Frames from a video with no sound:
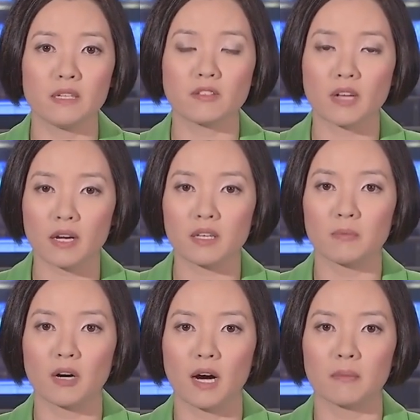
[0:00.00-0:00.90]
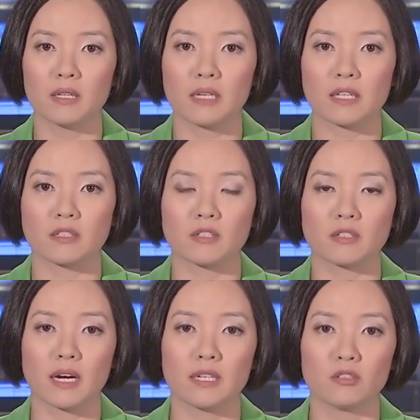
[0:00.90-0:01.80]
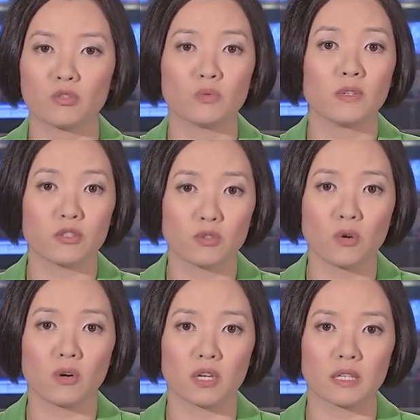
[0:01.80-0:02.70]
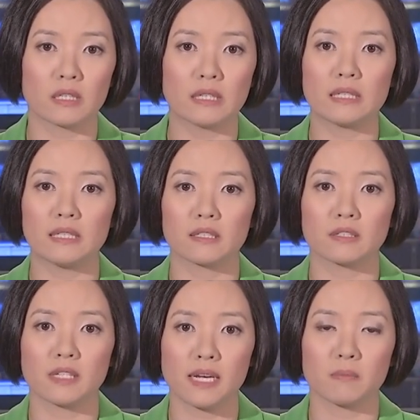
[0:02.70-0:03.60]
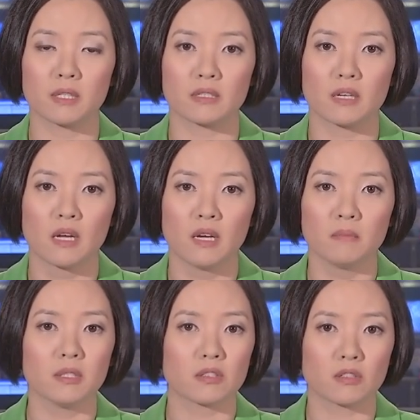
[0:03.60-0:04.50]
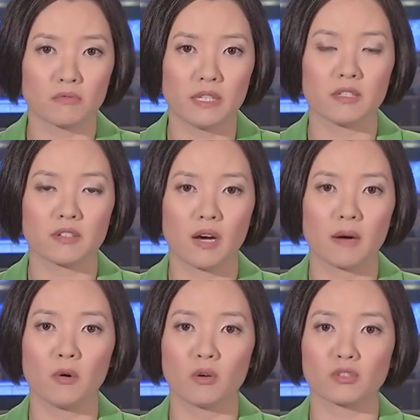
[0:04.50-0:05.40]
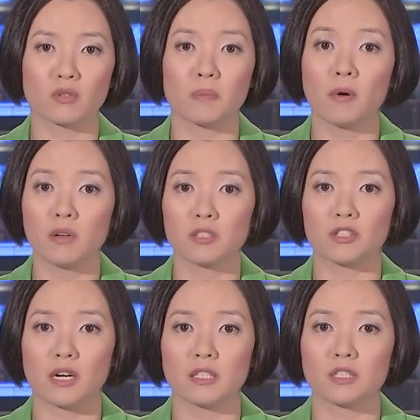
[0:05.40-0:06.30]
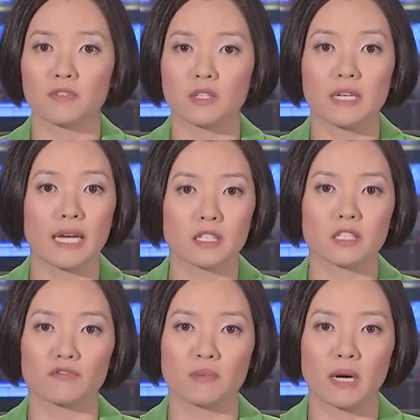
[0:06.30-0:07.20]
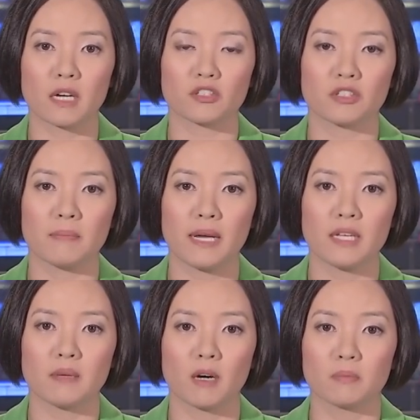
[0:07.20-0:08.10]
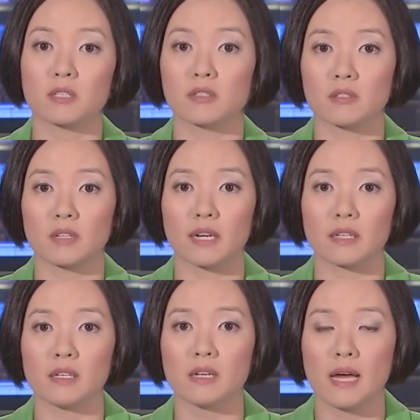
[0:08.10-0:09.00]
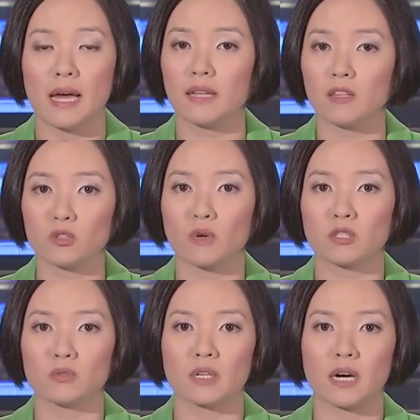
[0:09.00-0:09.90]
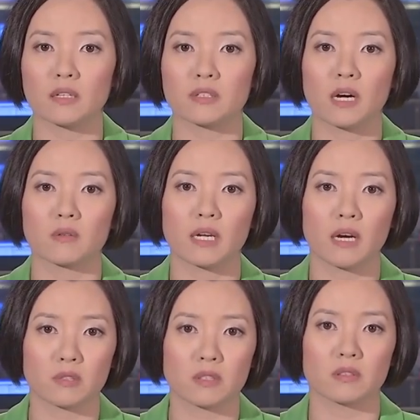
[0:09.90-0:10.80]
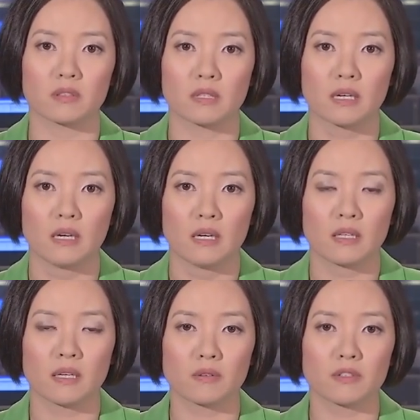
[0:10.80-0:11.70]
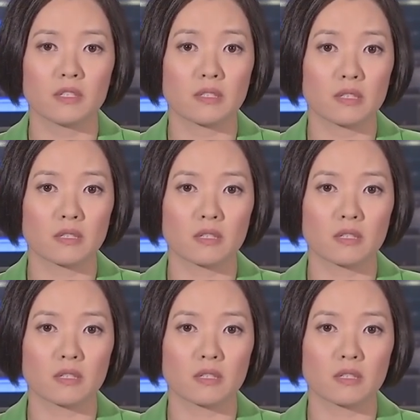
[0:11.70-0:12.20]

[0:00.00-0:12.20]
Zaqy Mohamad has decided to withdraw her earlier statement. Ms. Serene Tham also apologized for the negative remarks she made about Mr. Zaqy and the Choa Chu Kang Town Council. Now, this is the